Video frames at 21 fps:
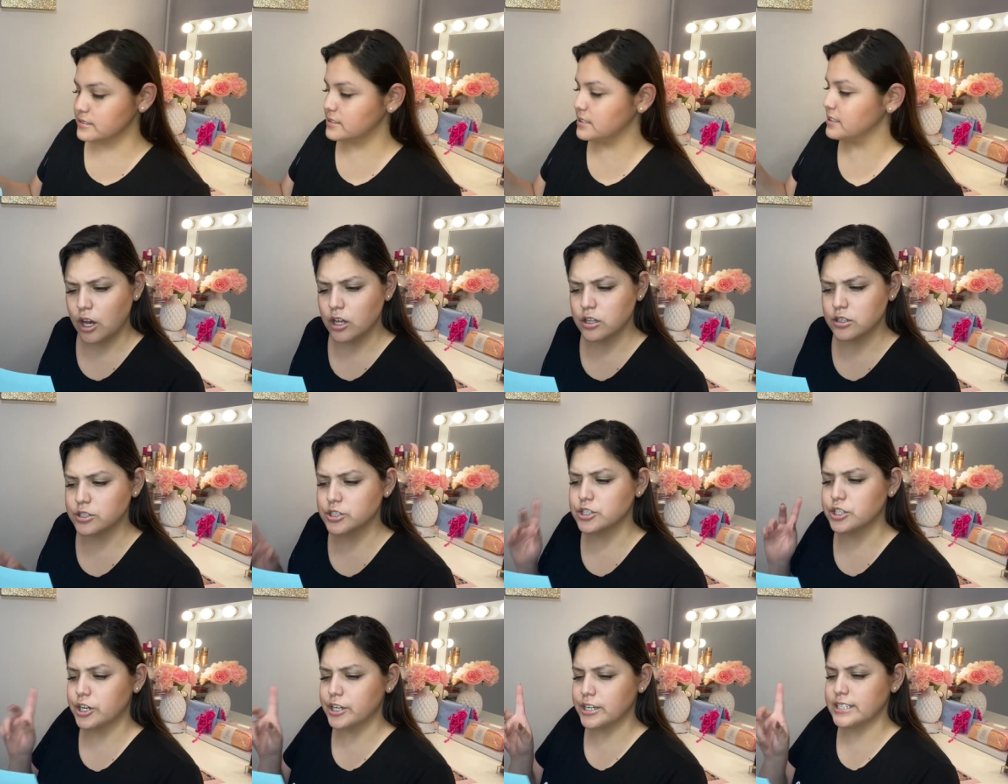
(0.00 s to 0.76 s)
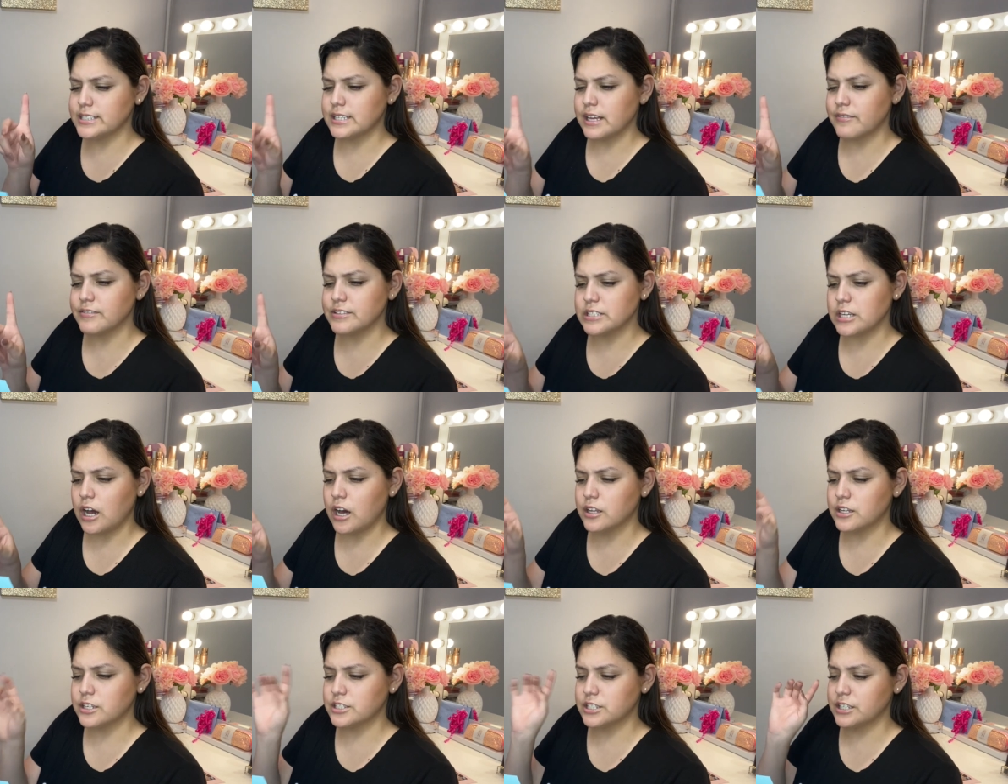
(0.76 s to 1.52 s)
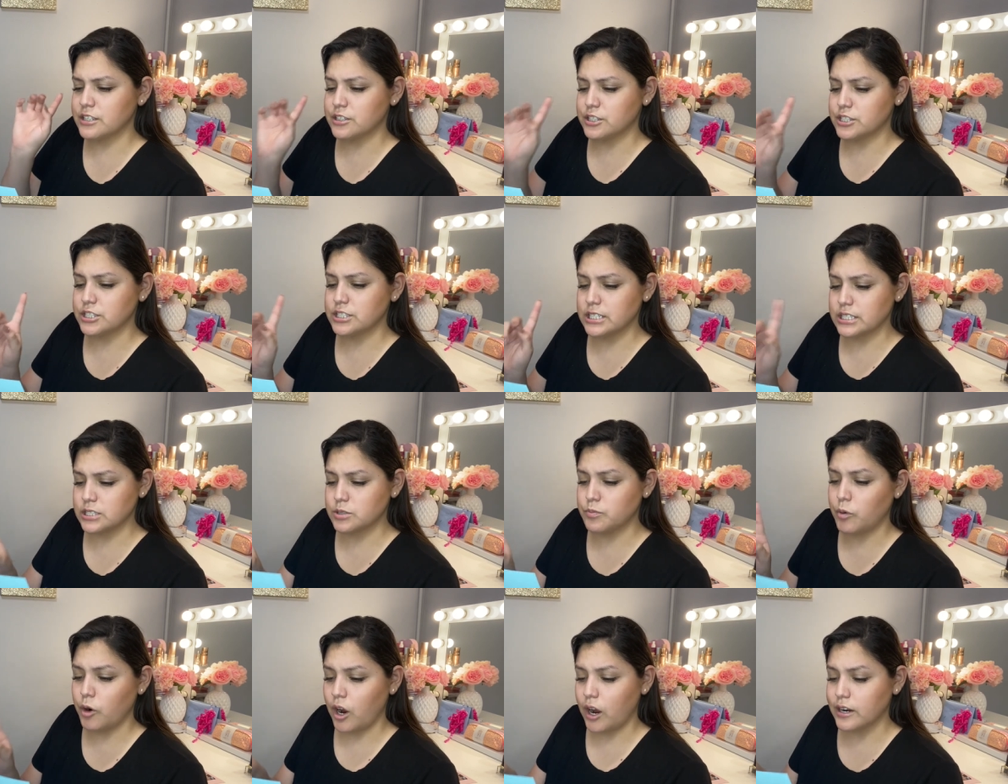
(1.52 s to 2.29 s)
$37 and there's
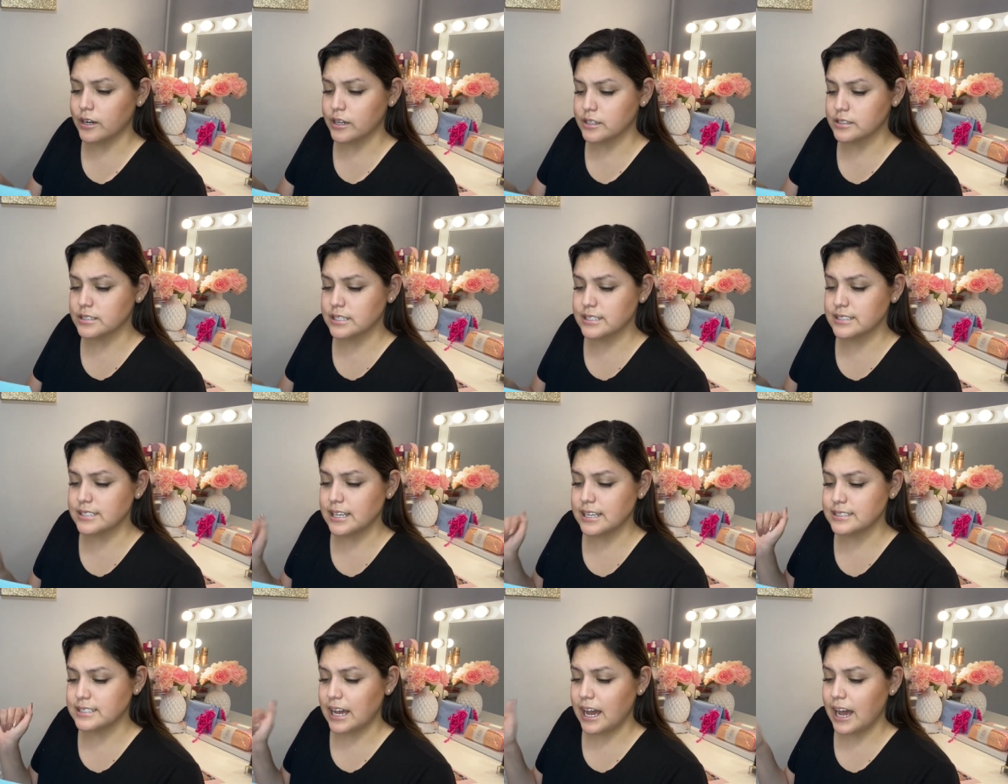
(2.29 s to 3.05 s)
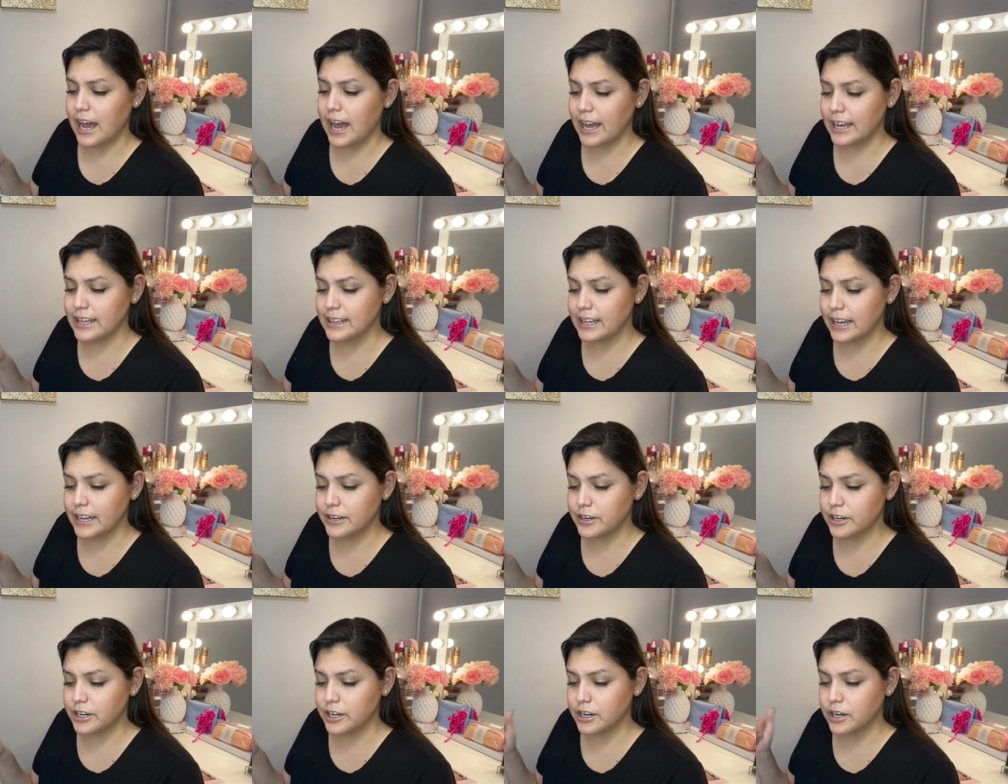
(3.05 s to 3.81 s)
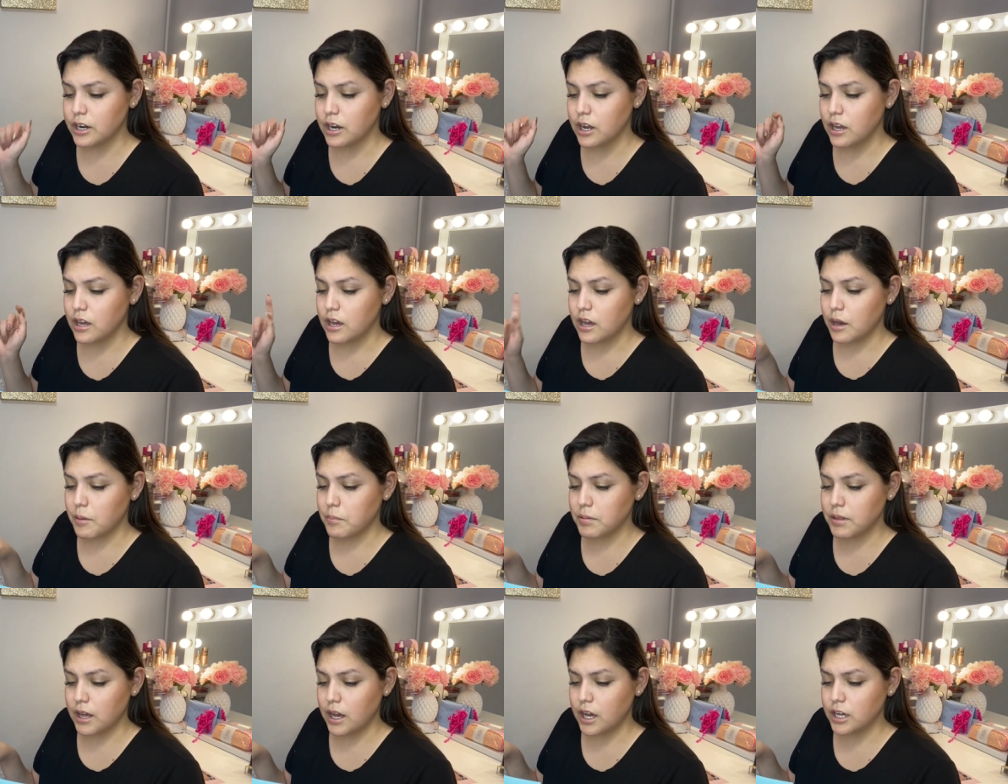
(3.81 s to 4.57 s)
six products. It says a highlighter,
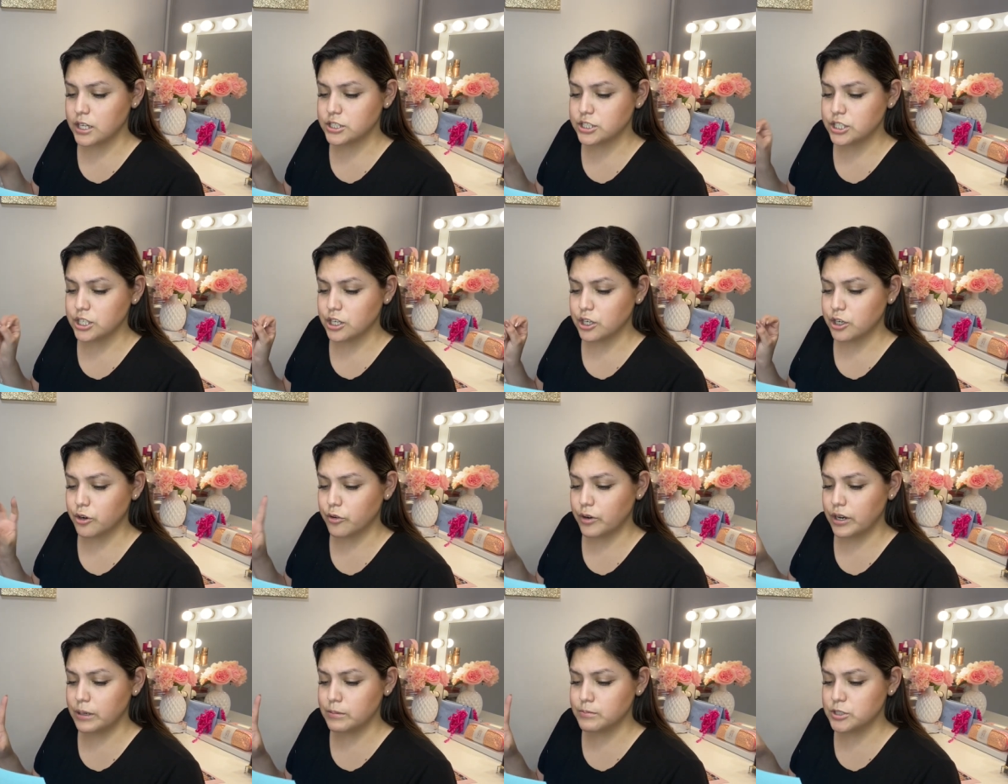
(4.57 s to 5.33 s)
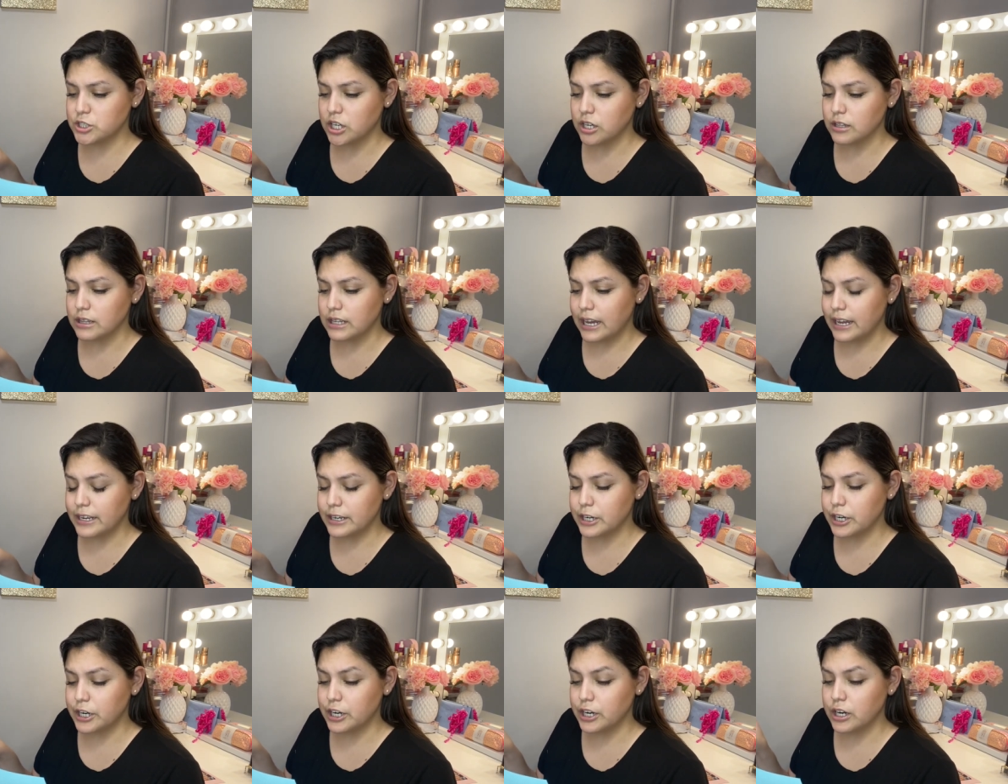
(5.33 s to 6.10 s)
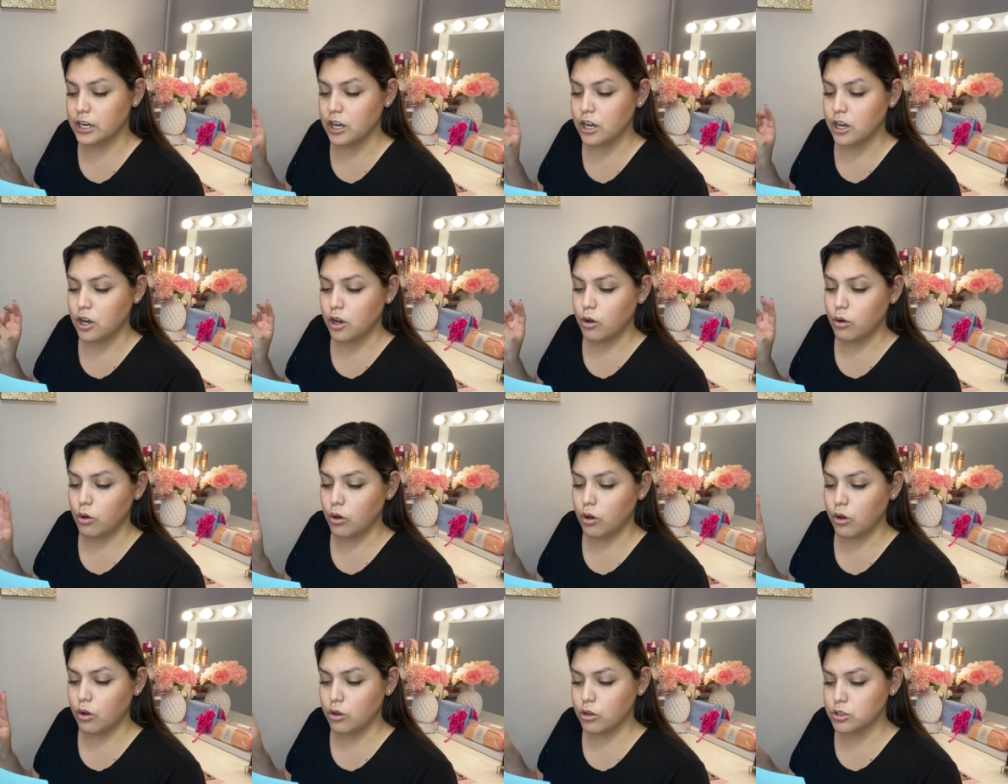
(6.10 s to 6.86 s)
a blush, a cream gel liner,
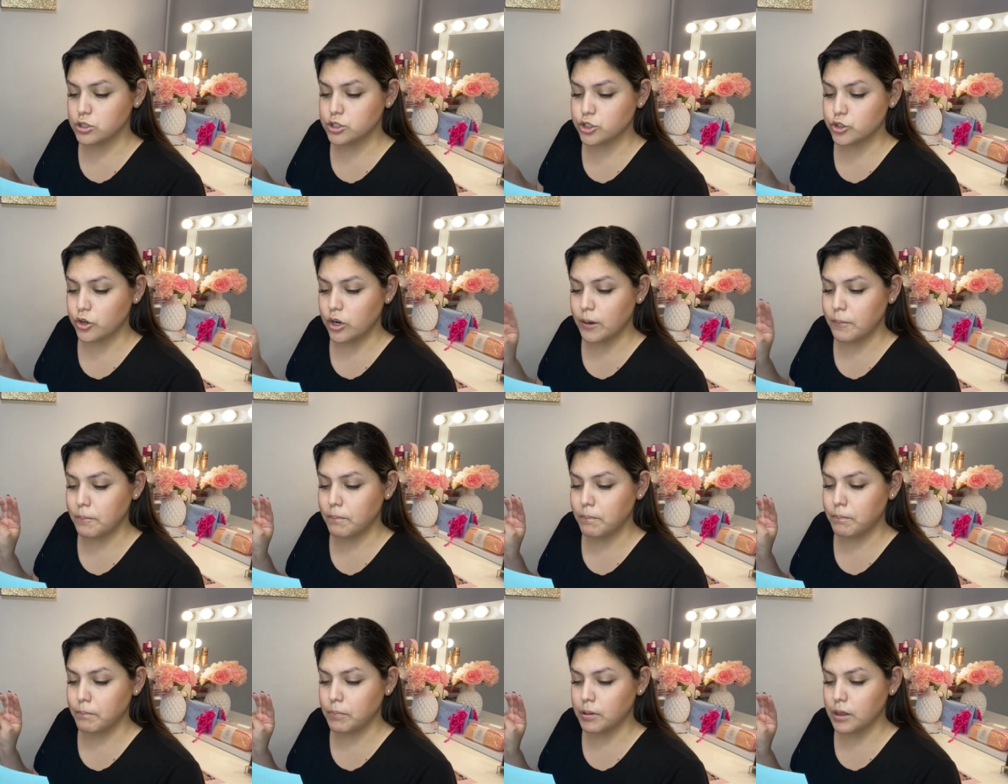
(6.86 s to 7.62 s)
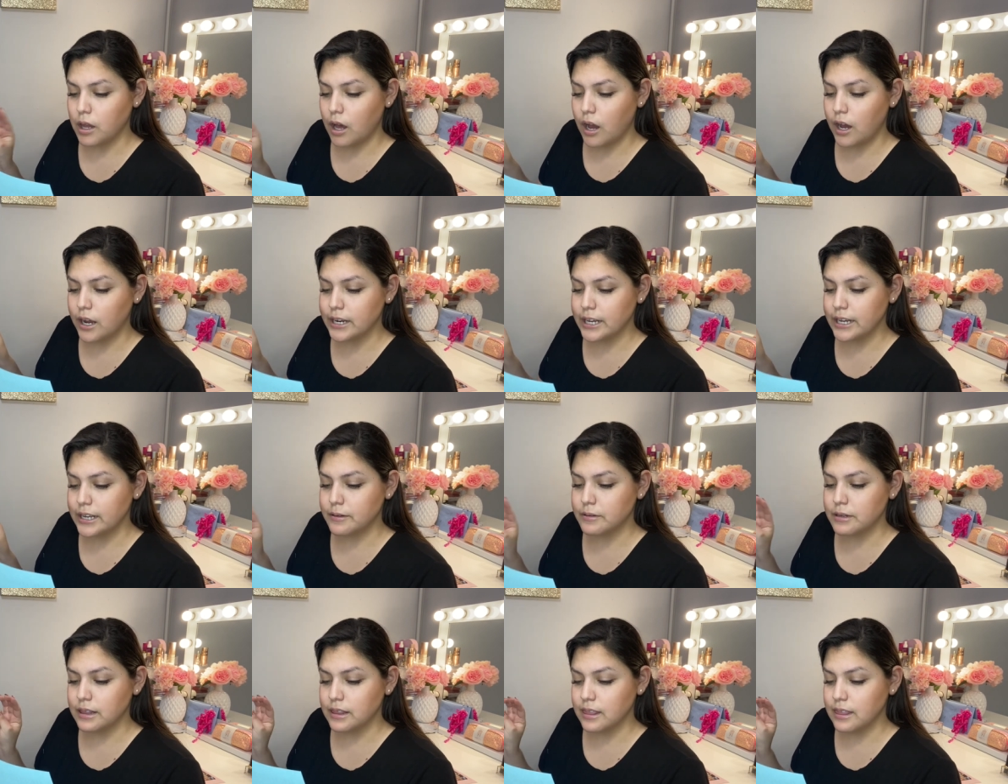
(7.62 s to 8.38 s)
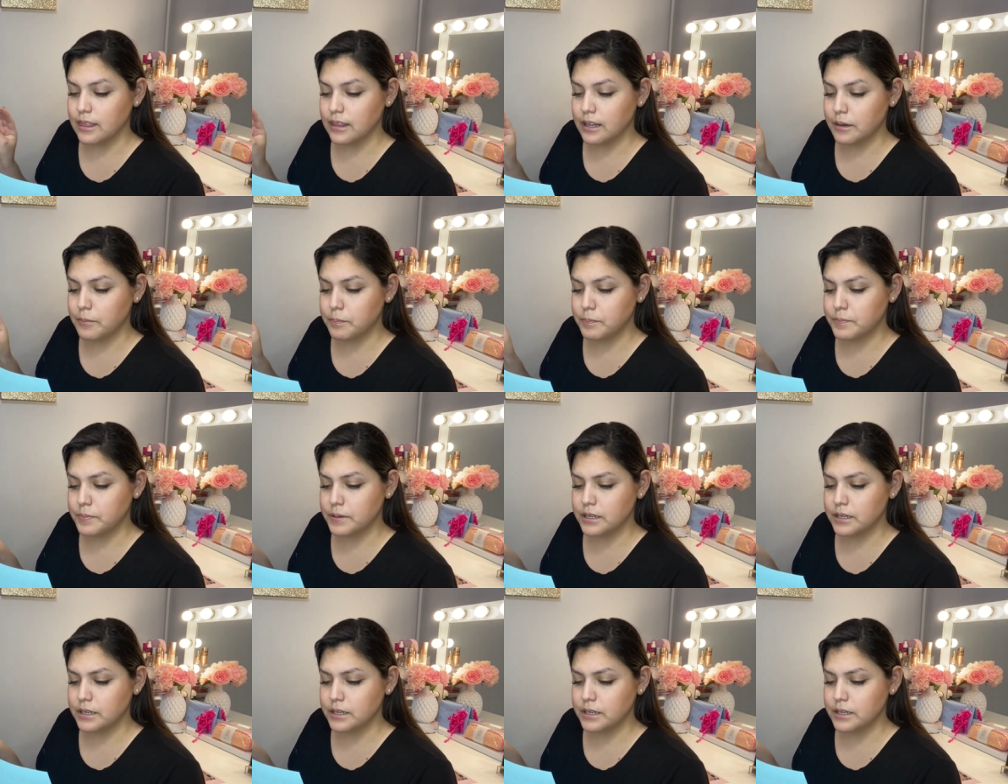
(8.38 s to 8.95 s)
Ultra Blotted Lip